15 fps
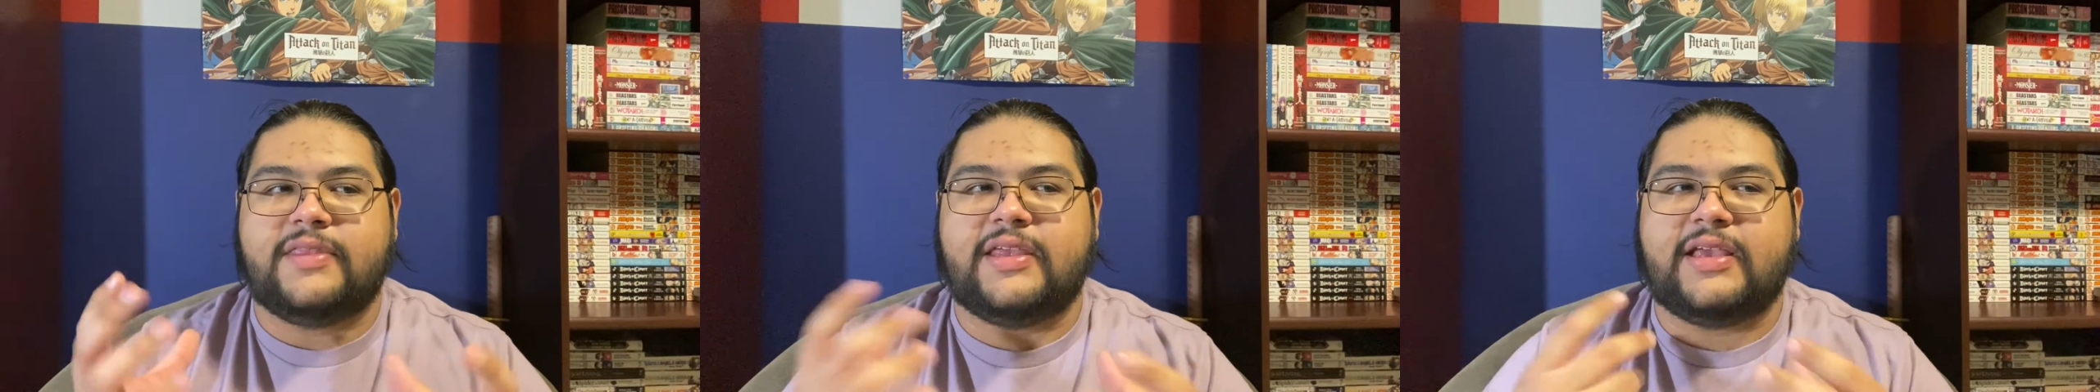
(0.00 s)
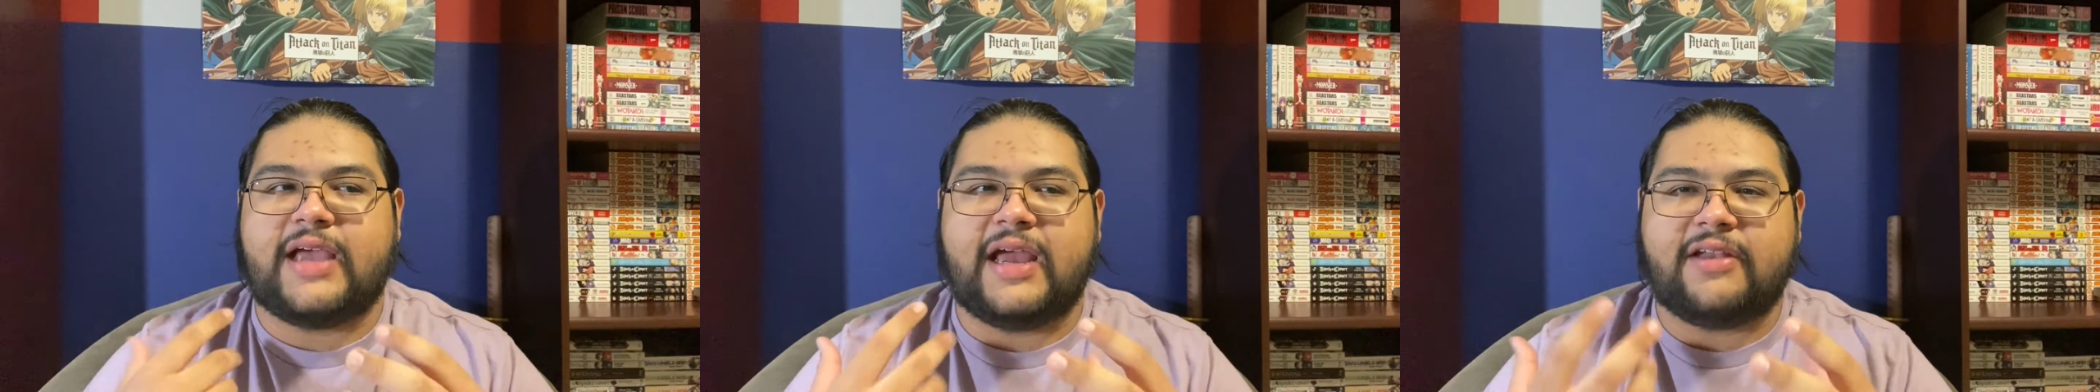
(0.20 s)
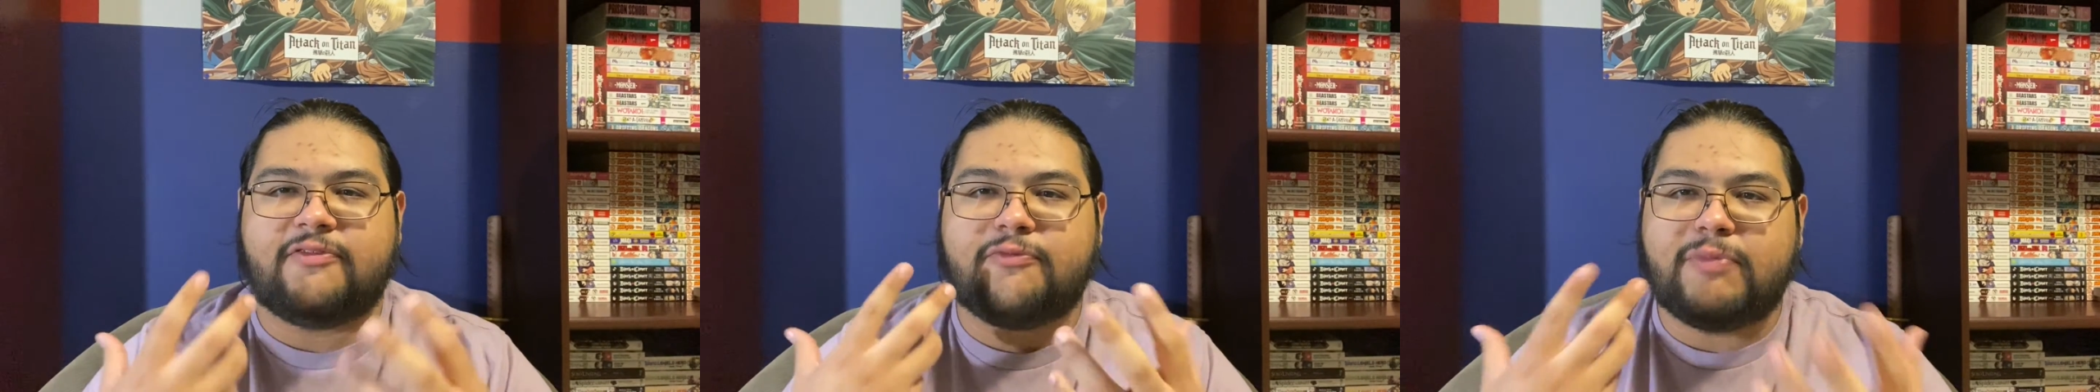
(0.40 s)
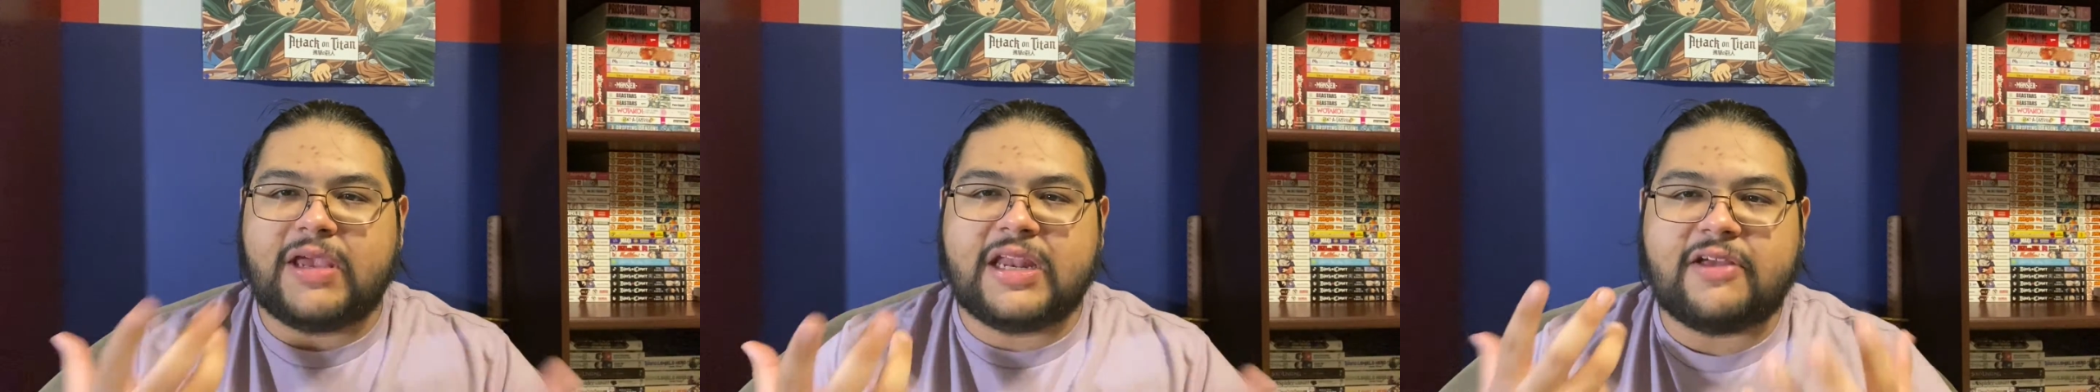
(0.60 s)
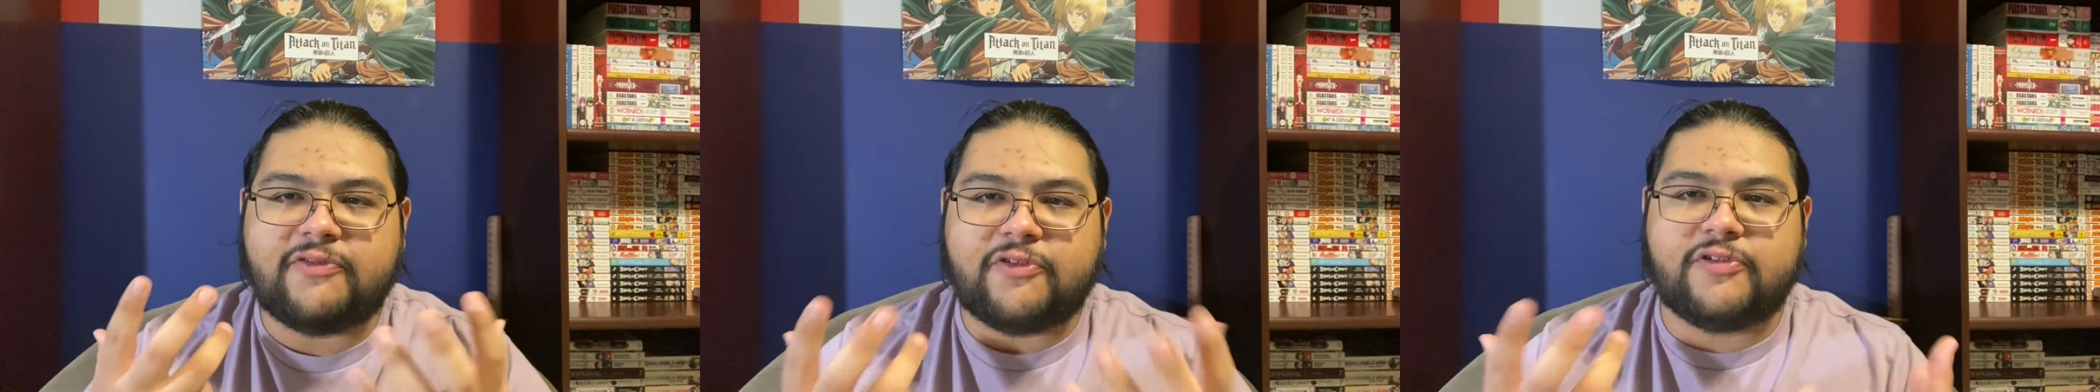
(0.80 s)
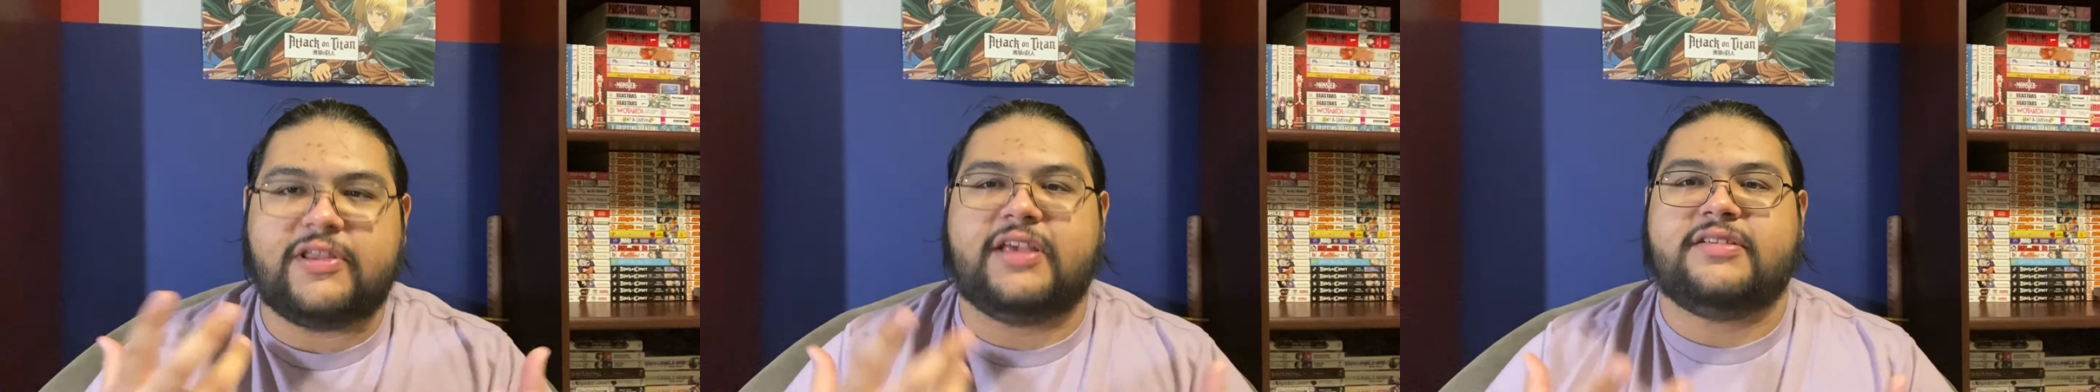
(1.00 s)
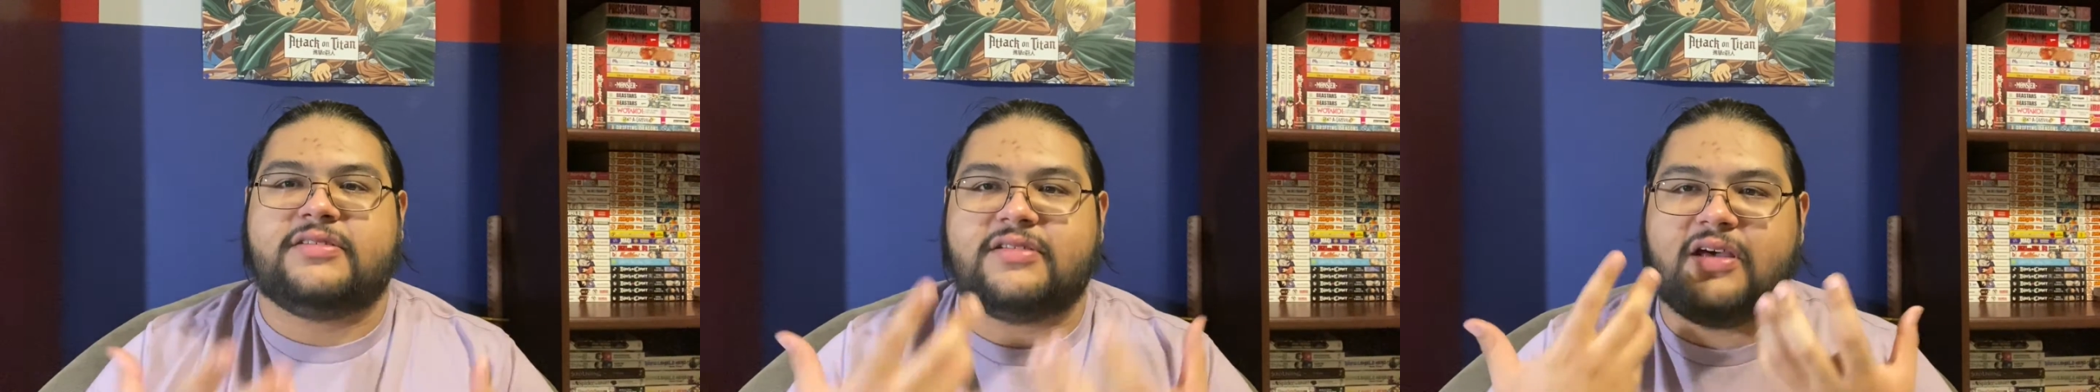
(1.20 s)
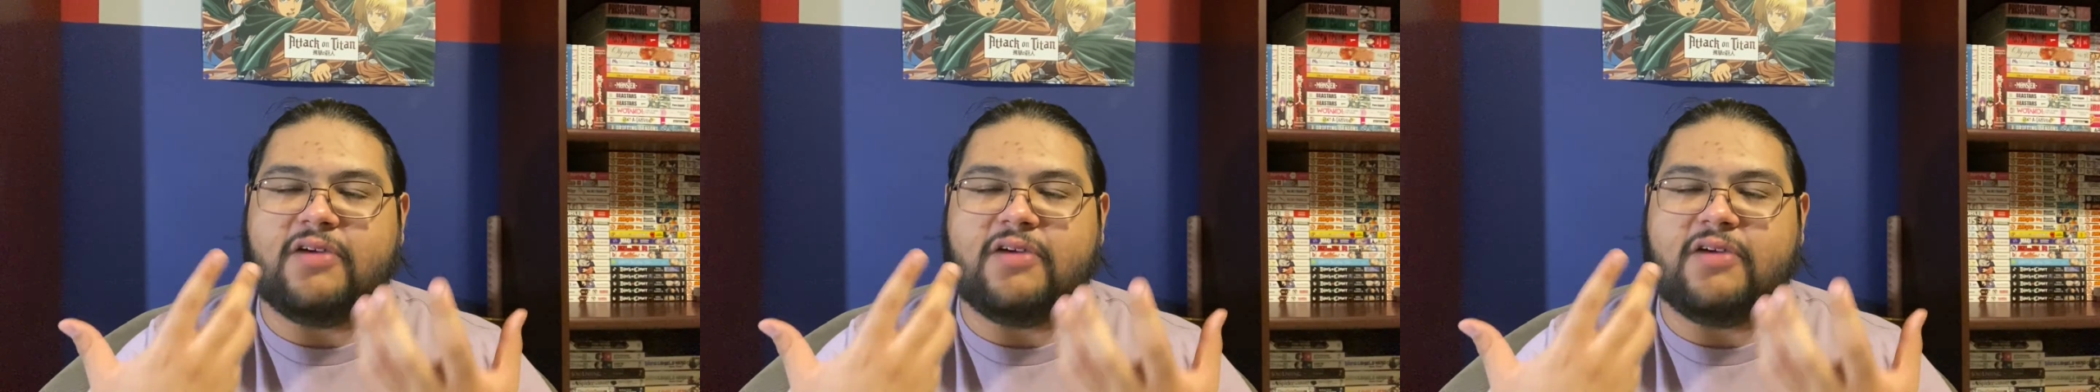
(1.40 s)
kind of meaningfulness